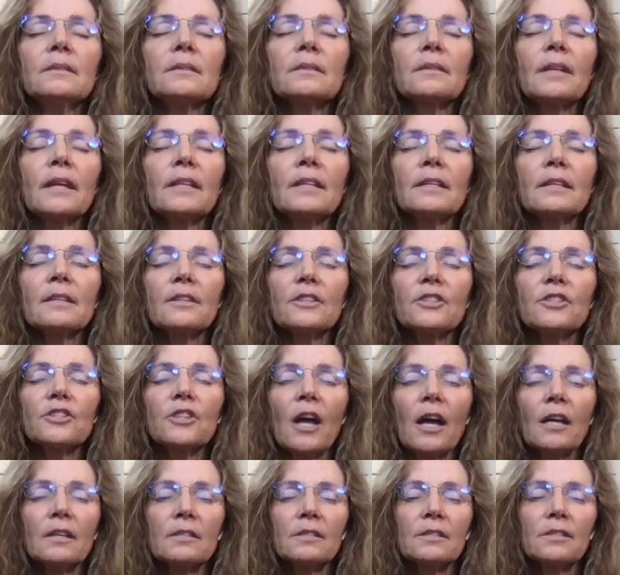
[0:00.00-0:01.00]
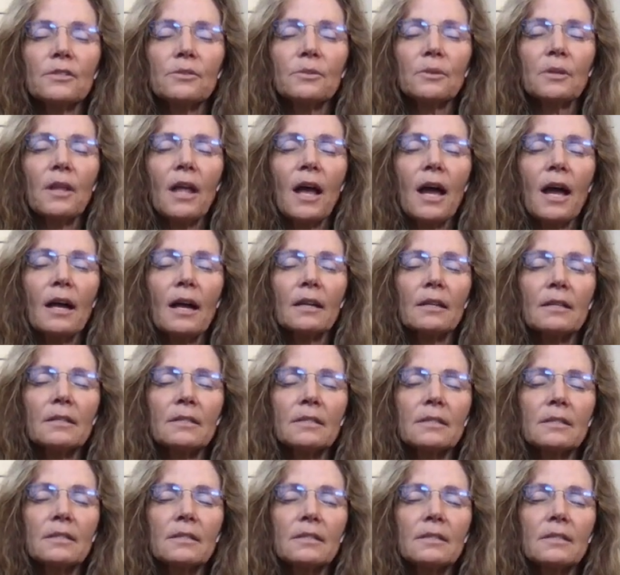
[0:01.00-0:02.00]
Letting the chest
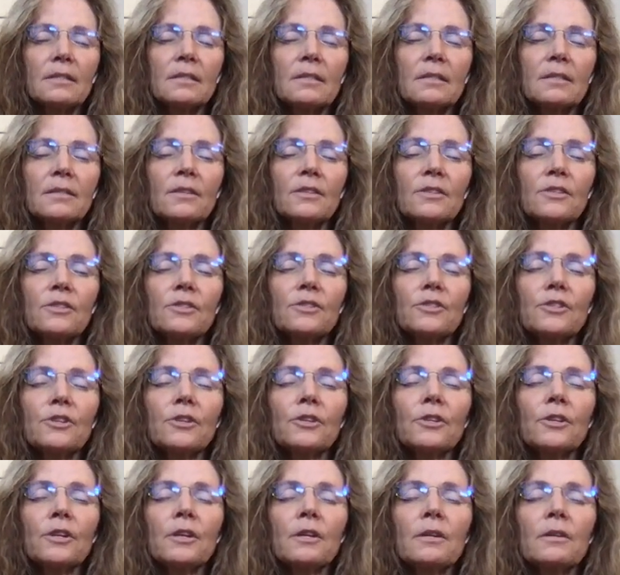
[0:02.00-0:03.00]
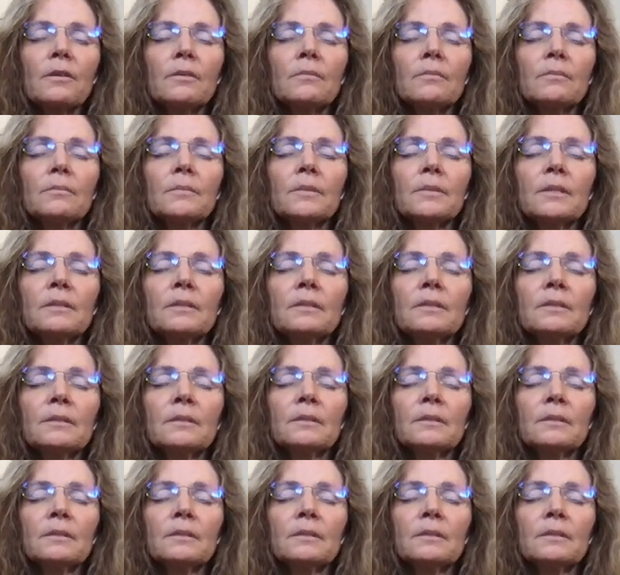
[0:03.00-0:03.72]
relax, the sternum,